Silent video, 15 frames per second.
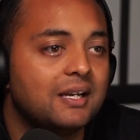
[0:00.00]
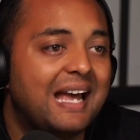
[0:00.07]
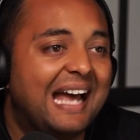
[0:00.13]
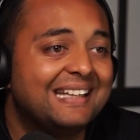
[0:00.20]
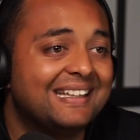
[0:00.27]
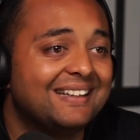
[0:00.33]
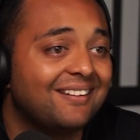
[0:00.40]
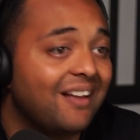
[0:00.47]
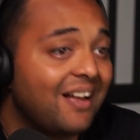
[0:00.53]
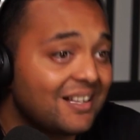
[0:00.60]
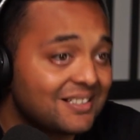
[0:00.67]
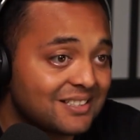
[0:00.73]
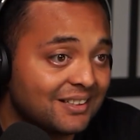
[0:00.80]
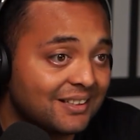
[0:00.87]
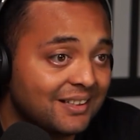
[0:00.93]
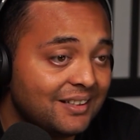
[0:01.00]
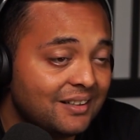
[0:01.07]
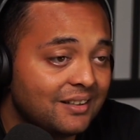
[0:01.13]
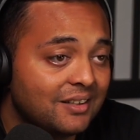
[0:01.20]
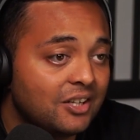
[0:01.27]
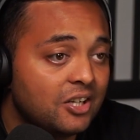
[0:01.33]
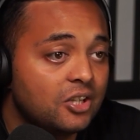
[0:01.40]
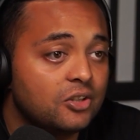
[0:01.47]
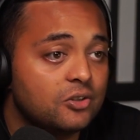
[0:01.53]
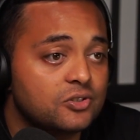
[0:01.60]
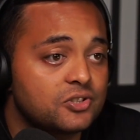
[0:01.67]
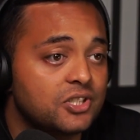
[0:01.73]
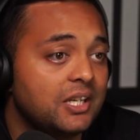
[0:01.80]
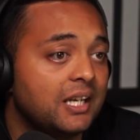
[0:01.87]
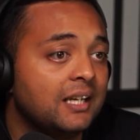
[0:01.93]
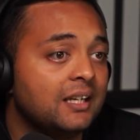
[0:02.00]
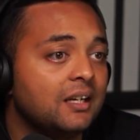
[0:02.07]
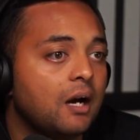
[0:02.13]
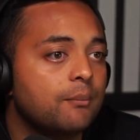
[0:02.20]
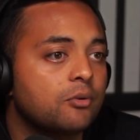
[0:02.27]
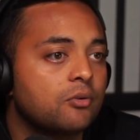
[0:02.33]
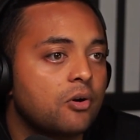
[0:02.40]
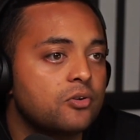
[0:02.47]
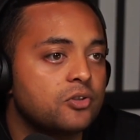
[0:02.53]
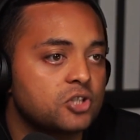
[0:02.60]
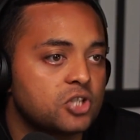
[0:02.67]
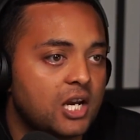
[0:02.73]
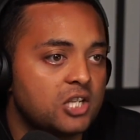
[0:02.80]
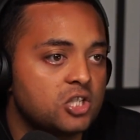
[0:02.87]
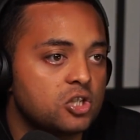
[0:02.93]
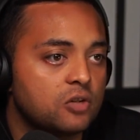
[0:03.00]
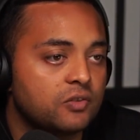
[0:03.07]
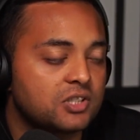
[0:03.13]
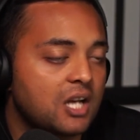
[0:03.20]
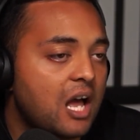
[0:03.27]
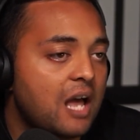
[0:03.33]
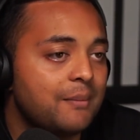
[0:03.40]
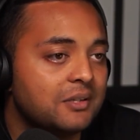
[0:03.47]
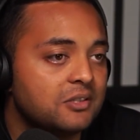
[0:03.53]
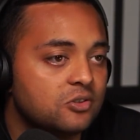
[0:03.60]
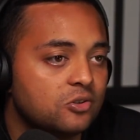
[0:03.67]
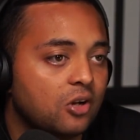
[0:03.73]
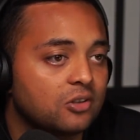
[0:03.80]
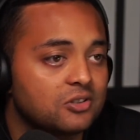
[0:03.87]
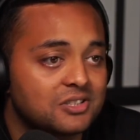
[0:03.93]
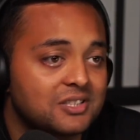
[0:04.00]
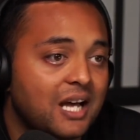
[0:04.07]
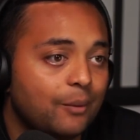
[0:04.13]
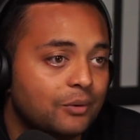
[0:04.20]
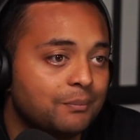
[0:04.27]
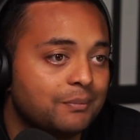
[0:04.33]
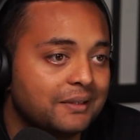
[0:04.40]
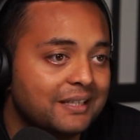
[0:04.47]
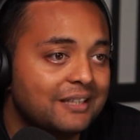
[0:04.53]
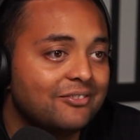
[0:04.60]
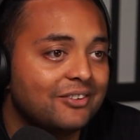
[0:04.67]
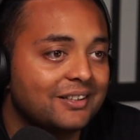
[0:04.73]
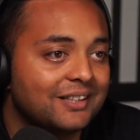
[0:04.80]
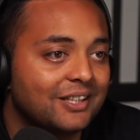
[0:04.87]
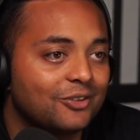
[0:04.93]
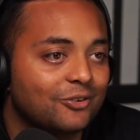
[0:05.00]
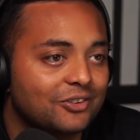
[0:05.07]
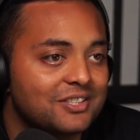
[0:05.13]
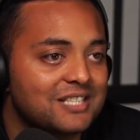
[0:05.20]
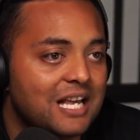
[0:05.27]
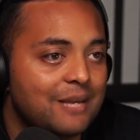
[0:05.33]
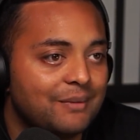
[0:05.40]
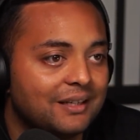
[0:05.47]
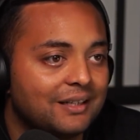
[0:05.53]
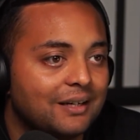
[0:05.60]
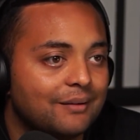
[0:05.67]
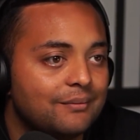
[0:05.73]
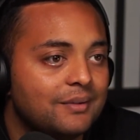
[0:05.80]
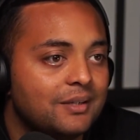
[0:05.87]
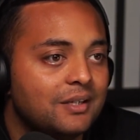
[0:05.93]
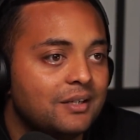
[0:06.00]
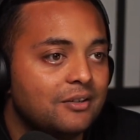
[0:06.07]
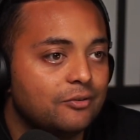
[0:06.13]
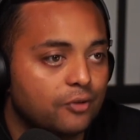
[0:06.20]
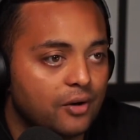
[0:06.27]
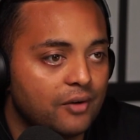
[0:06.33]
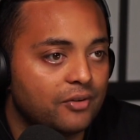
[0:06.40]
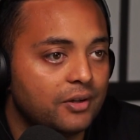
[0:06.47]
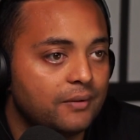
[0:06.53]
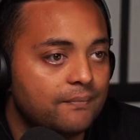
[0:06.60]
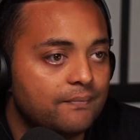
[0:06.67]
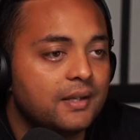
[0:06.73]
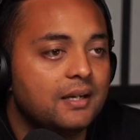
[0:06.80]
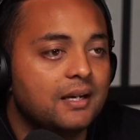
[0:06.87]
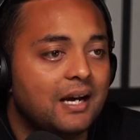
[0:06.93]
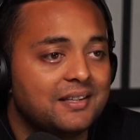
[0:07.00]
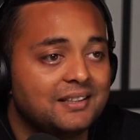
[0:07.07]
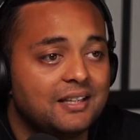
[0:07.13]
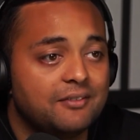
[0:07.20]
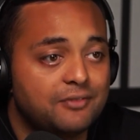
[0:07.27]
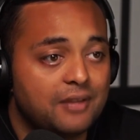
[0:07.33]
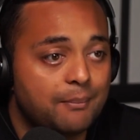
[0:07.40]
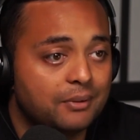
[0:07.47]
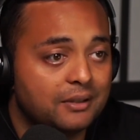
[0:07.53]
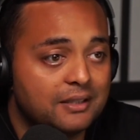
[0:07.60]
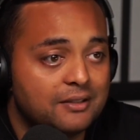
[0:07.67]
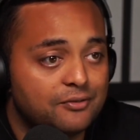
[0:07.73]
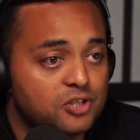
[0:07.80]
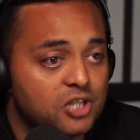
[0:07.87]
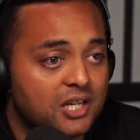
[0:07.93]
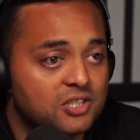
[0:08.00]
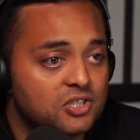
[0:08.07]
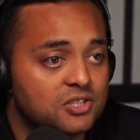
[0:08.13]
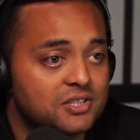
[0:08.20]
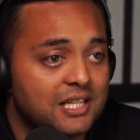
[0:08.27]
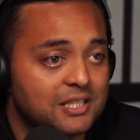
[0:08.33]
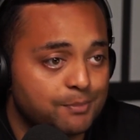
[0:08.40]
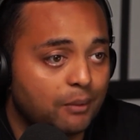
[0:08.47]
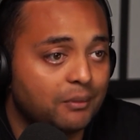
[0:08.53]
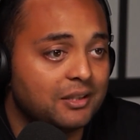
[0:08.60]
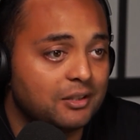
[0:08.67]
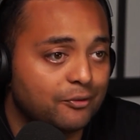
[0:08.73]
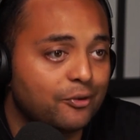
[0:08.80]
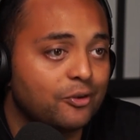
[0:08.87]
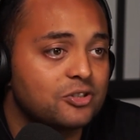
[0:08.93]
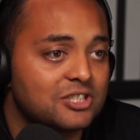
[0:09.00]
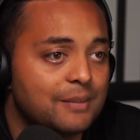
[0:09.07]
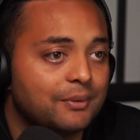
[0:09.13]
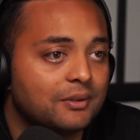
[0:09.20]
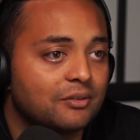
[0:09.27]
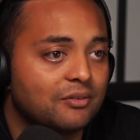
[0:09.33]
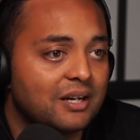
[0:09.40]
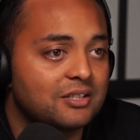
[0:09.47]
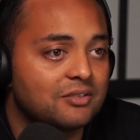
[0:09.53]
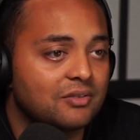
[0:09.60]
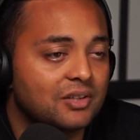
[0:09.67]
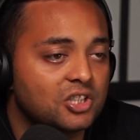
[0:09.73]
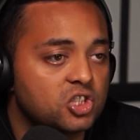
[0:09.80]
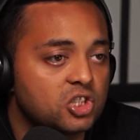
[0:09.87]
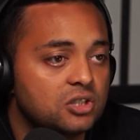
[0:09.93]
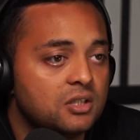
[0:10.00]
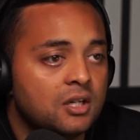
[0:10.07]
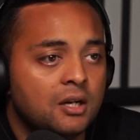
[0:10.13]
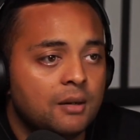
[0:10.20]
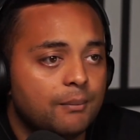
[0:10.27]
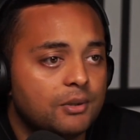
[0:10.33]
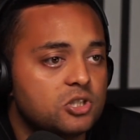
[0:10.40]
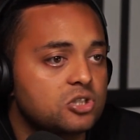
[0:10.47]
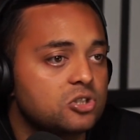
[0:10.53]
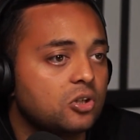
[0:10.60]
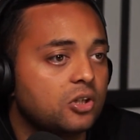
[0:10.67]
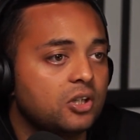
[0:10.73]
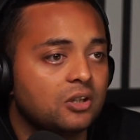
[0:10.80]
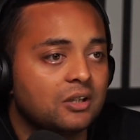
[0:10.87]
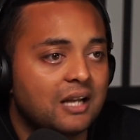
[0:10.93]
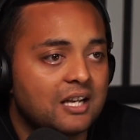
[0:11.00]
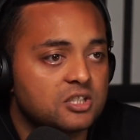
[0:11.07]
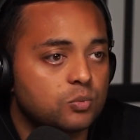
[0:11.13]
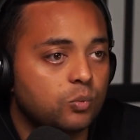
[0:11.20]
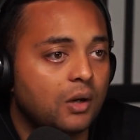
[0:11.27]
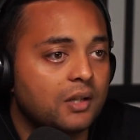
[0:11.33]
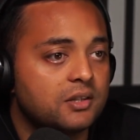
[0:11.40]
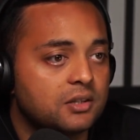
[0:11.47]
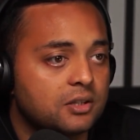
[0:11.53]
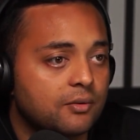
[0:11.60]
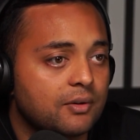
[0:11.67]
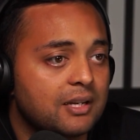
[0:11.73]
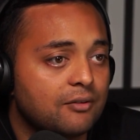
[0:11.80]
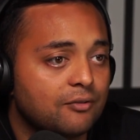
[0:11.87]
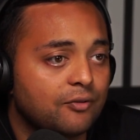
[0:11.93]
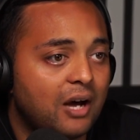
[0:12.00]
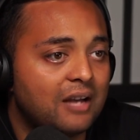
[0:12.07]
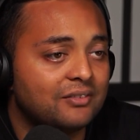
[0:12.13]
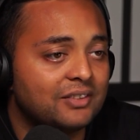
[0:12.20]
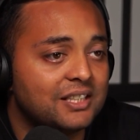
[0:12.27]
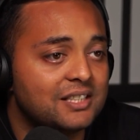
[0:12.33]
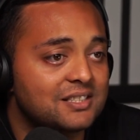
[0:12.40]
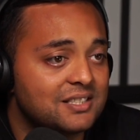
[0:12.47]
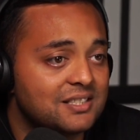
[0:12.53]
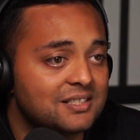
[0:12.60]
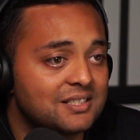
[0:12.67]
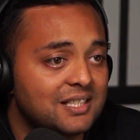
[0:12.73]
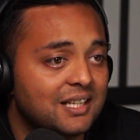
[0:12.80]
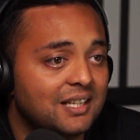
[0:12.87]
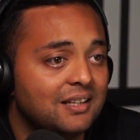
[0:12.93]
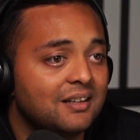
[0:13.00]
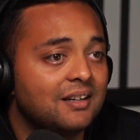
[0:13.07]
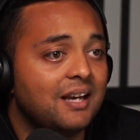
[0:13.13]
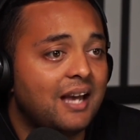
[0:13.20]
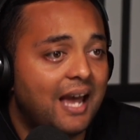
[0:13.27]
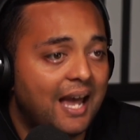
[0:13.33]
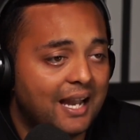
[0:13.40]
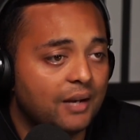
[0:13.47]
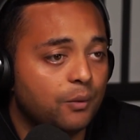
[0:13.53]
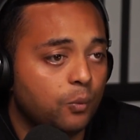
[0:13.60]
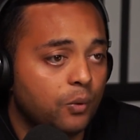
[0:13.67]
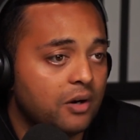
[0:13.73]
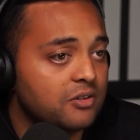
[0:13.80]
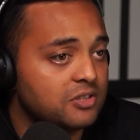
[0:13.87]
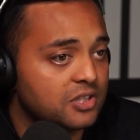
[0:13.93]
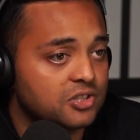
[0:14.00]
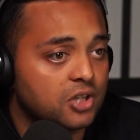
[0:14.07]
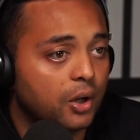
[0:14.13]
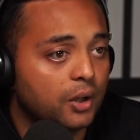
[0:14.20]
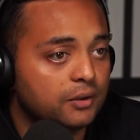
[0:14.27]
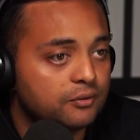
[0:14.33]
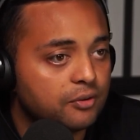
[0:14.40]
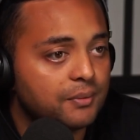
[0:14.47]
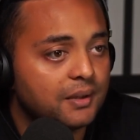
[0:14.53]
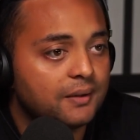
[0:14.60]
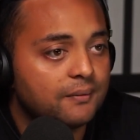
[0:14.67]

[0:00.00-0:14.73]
And then lastly, you see income growth change over time, and do not start with believing that you're on the same income forever. I think that if that belief changes, that's probably the first step in the right direction. But just look at your last 1, 3, and 5 years to see, hey, where is this going for me?